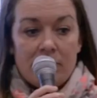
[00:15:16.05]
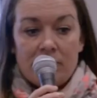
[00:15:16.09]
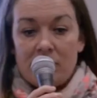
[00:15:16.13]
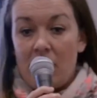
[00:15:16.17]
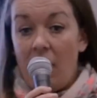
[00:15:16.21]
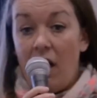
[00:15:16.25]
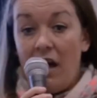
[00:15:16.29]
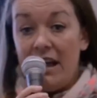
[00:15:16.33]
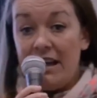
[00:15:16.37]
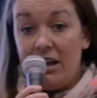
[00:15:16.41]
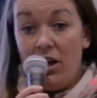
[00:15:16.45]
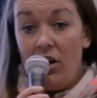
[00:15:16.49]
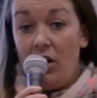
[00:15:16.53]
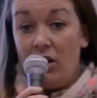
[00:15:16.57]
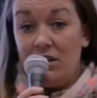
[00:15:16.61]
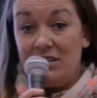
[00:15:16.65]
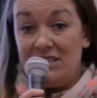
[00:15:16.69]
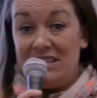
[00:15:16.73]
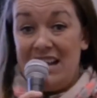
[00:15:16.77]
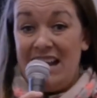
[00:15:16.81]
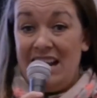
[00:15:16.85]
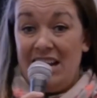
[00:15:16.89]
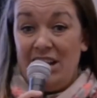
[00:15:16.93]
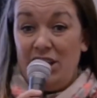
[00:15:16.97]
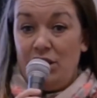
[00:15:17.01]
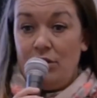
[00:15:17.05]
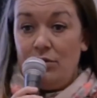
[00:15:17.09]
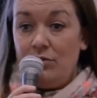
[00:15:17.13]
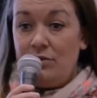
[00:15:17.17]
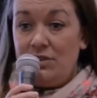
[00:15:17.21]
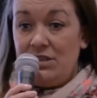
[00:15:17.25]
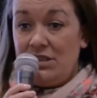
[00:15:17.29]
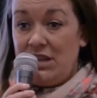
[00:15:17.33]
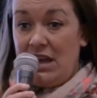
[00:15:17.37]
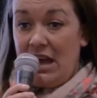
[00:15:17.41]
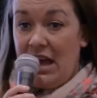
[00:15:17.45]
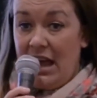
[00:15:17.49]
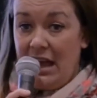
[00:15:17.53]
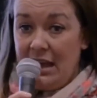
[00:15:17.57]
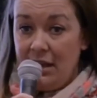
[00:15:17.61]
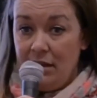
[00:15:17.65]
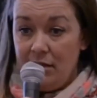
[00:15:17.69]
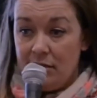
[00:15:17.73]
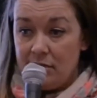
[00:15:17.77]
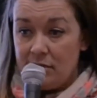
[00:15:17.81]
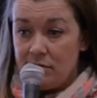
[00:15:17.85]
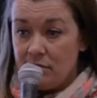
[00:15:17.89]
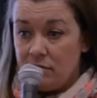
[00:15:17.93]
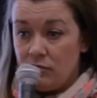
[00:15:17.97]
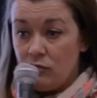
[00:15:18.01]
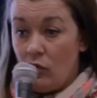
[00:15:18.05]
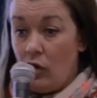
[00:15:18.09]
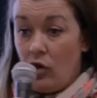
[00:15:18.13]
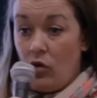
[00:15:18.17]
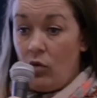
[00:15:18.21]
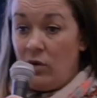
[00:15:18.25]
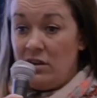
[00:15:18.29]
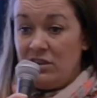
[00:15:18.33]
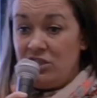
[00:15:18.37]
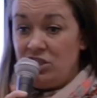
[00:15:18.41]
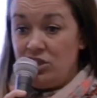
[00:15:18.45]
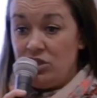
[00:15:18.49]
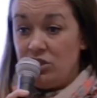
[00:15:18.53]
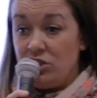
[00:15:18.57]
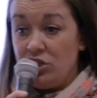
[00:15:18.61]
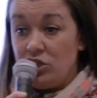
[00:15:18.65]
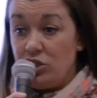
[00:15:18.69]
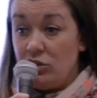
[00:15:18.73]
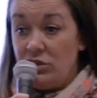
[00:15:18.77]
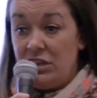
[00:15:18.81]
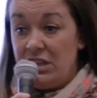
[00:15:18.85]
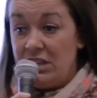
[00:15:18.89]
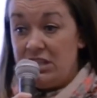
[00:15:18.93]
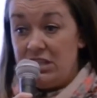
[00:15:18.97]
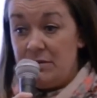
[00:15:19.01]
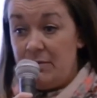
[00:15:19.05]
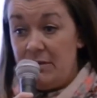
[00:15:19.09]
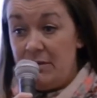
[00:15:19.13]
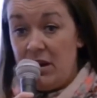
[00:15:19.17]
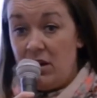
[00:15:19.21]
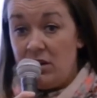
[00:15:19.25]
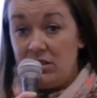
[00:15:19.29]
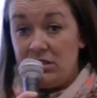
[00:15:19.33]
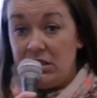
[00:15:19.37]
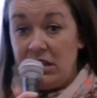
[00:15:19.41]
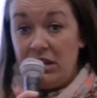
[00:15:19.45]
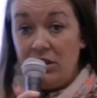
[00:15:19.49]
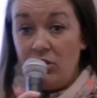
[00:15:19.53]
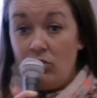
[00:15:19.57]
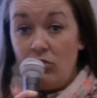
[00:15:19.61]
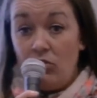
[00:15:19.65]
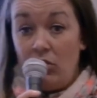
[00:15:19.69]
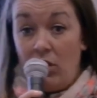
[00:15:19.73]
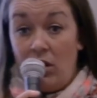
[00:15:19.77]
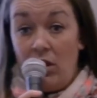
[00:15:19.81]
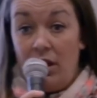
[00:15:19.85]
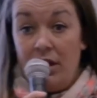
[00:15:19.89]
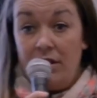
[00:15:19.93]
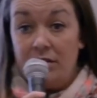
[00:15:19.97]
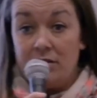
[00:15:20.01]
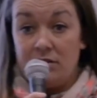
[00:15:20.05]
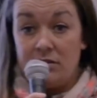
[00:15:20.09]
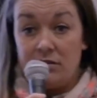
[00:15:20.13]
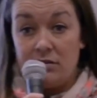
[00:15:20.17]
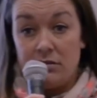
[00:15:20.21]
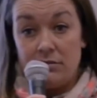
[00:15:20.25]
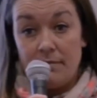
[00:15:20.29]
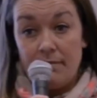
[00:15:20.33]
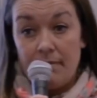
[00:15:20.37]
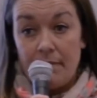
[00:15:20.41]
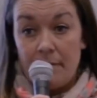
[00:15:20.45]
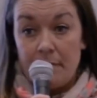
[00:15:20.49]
I can't tell you today what questions you need to be asking your clients.